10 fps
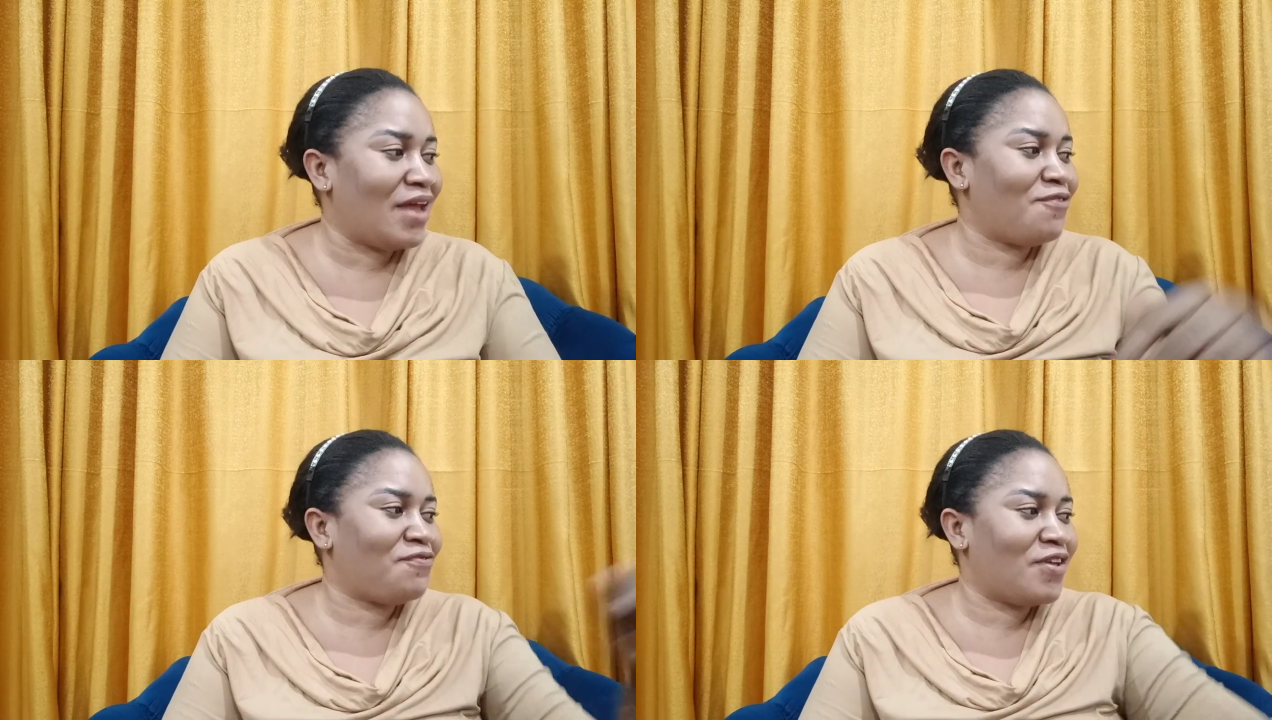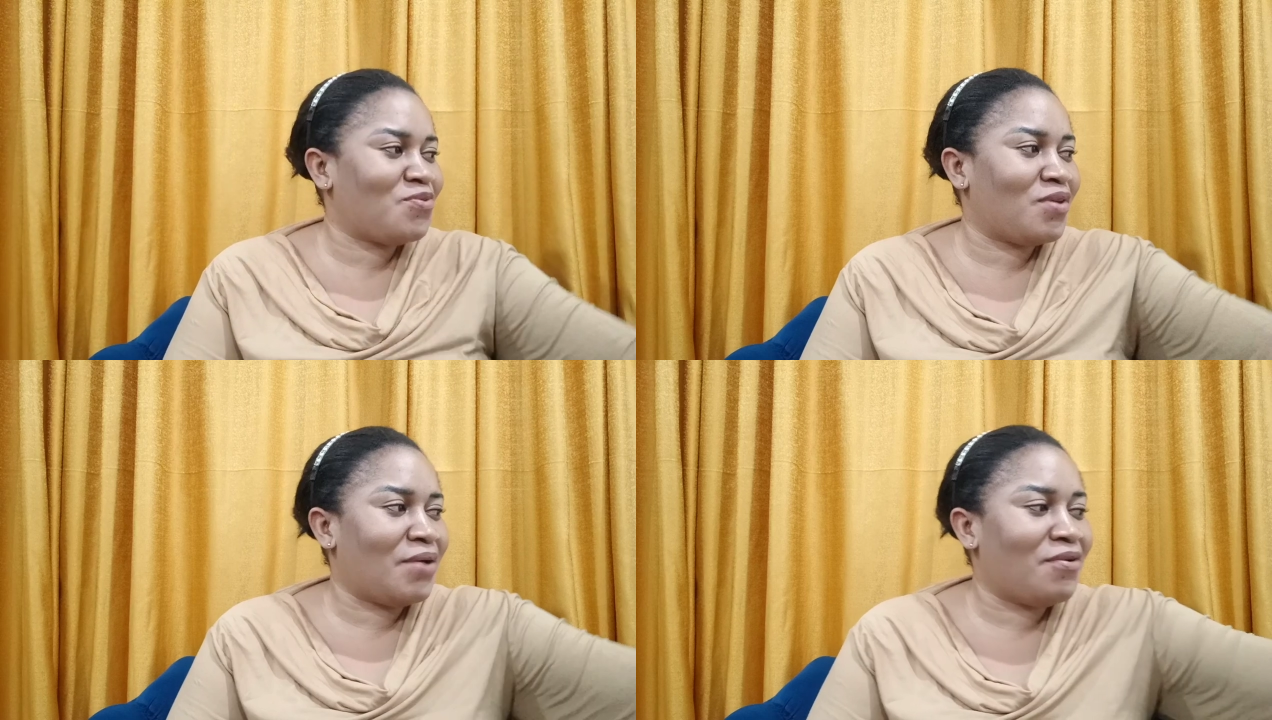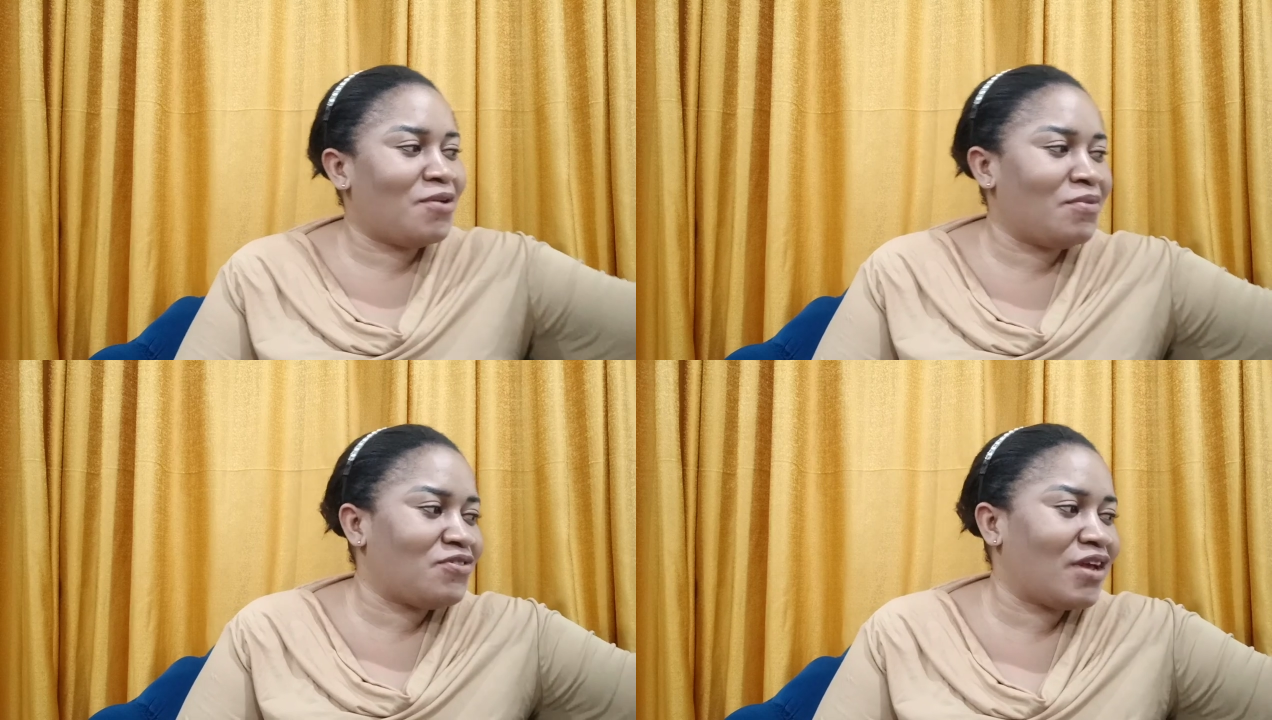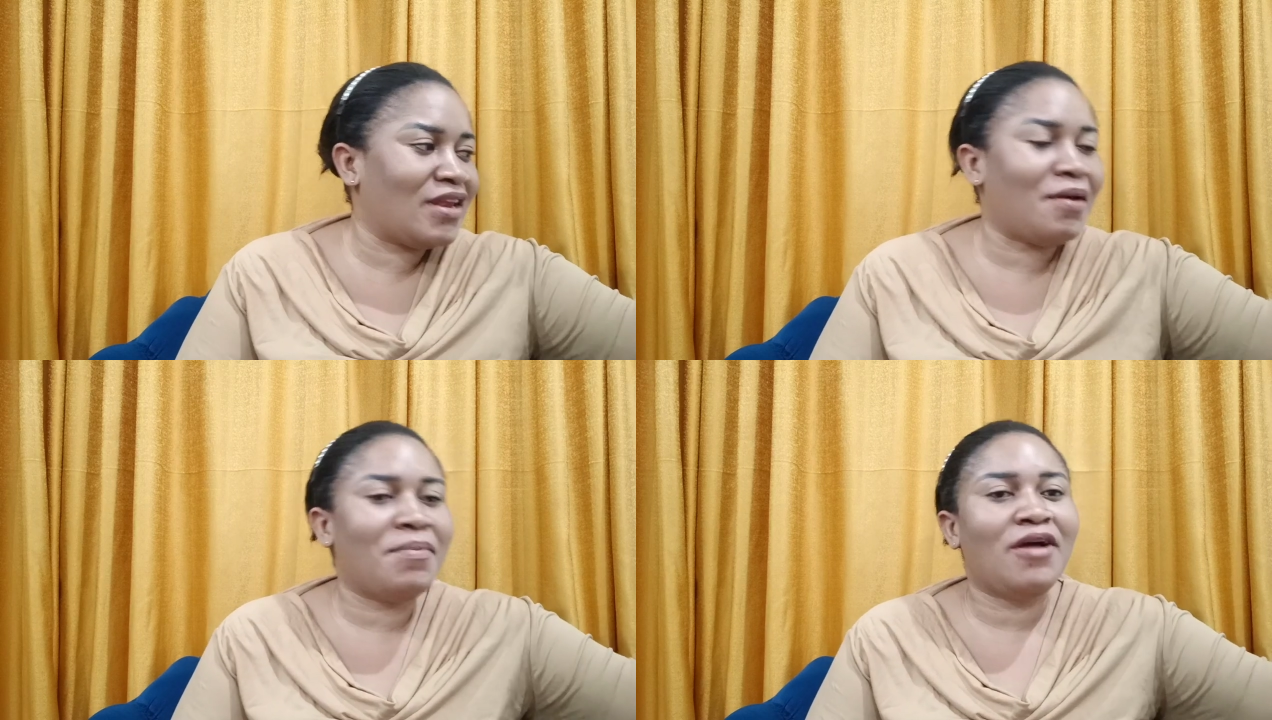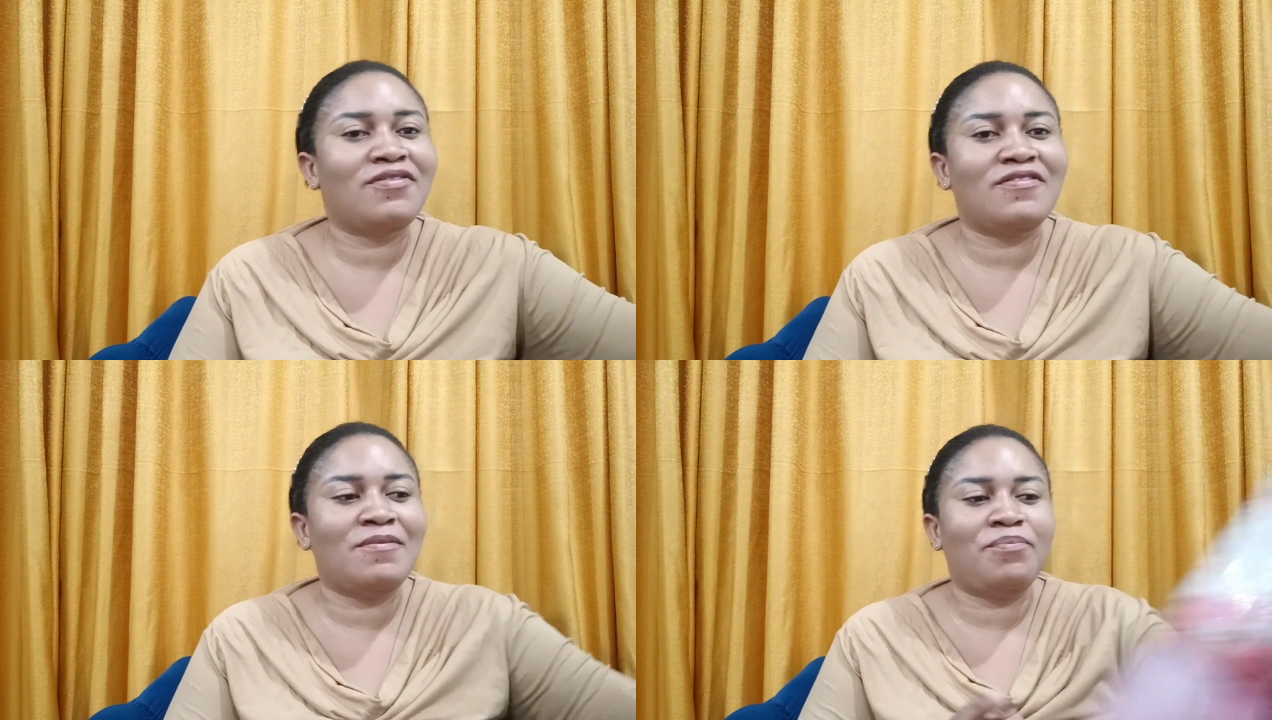Now the first one I want to be talking
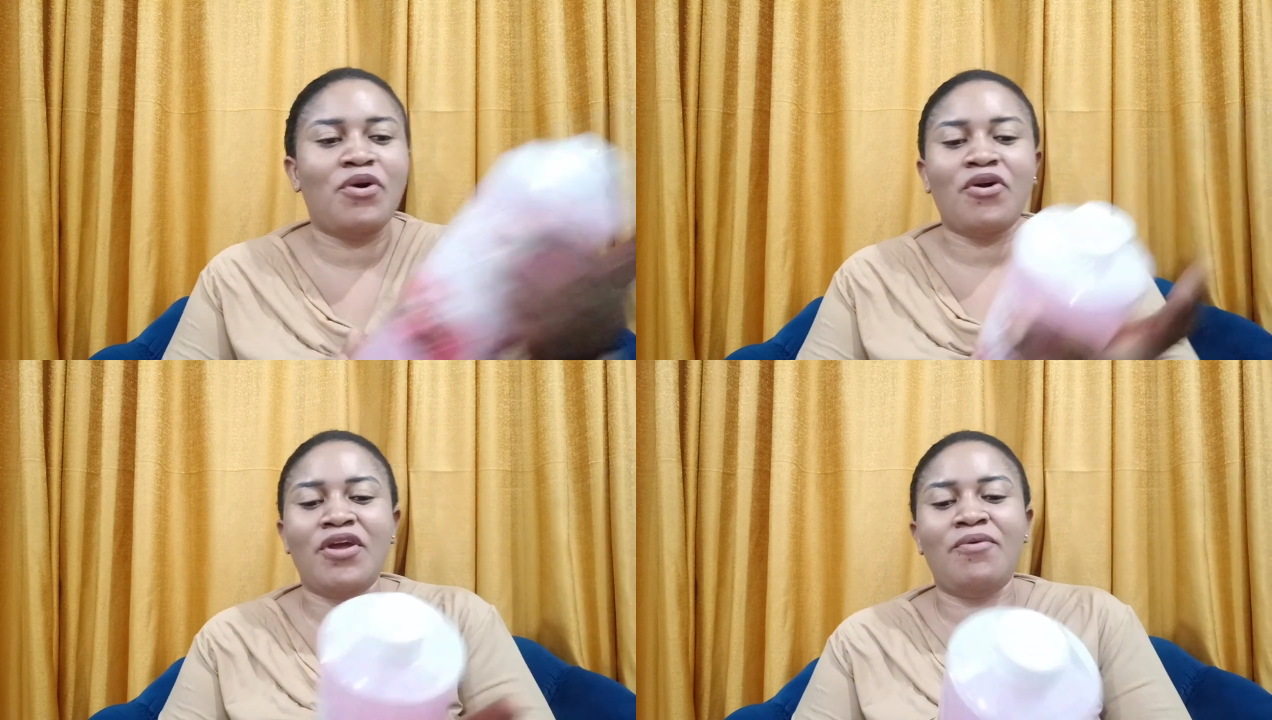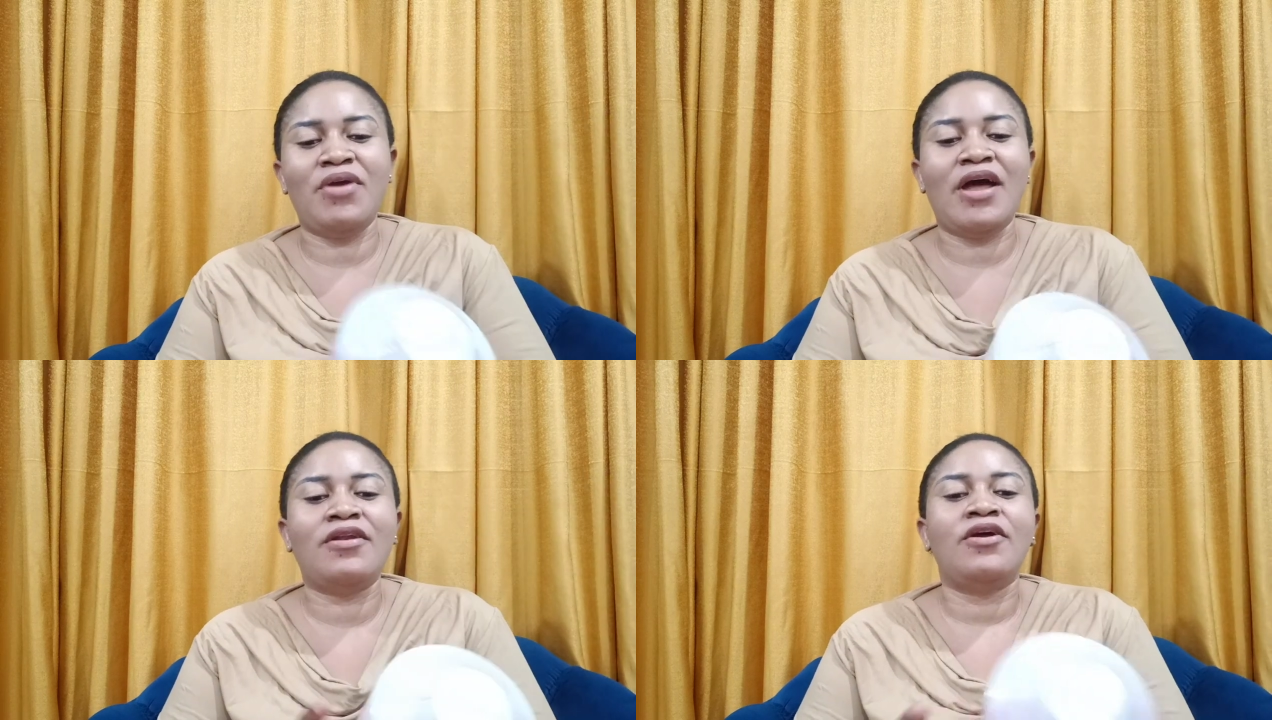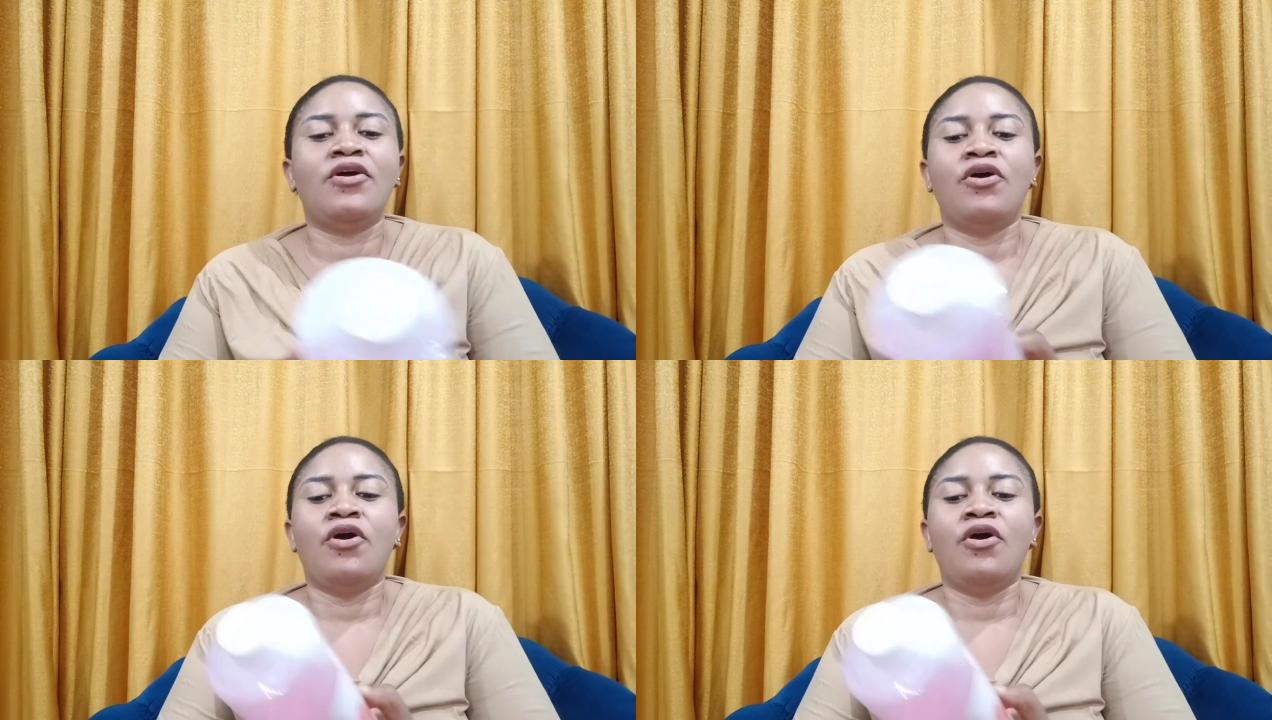about is the Bulgarian